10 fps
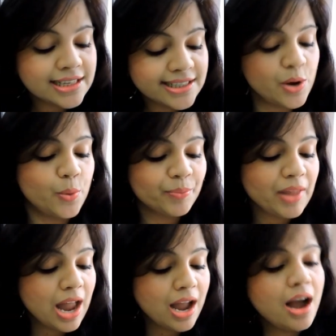so
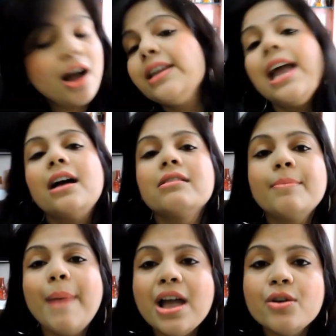uh, yeah
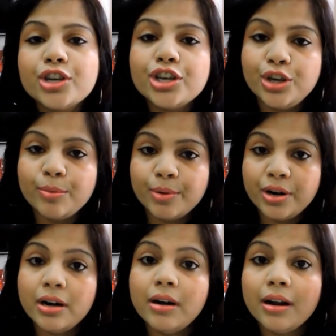the bio
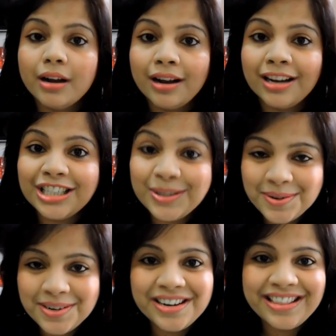cucumber uh,
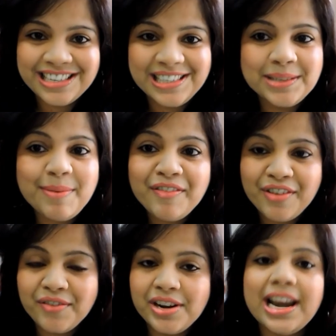toner this is my
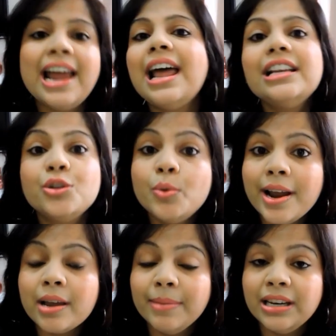favorite and I do
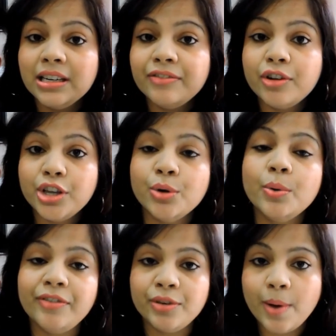recommend it for you
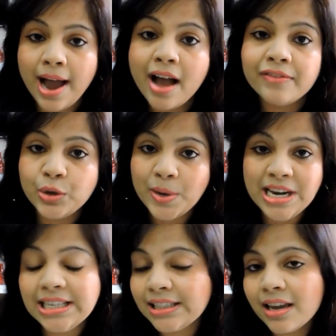if you have an
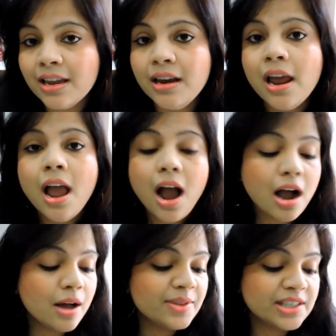oily skin
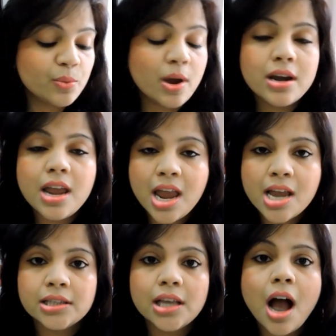uh, this one
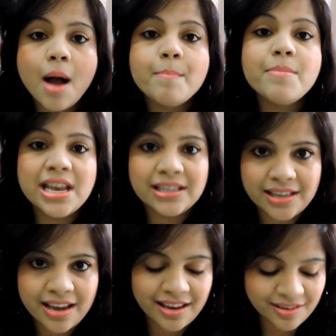is
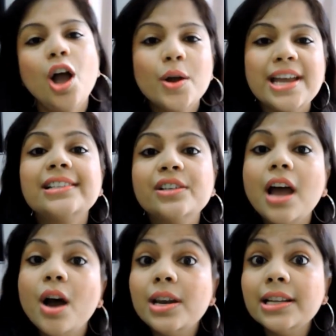amazing okay so
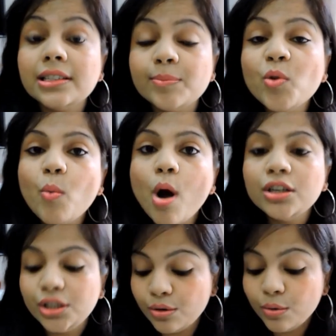now let's move
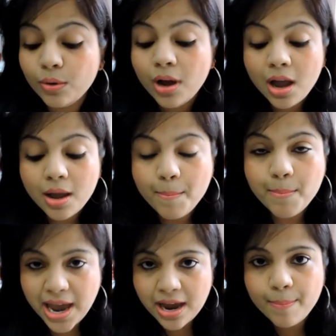on to
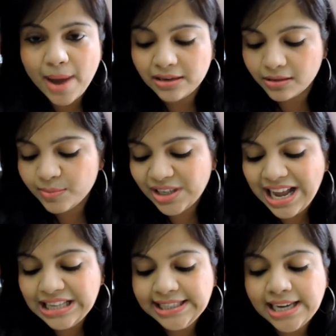makeup items and I'll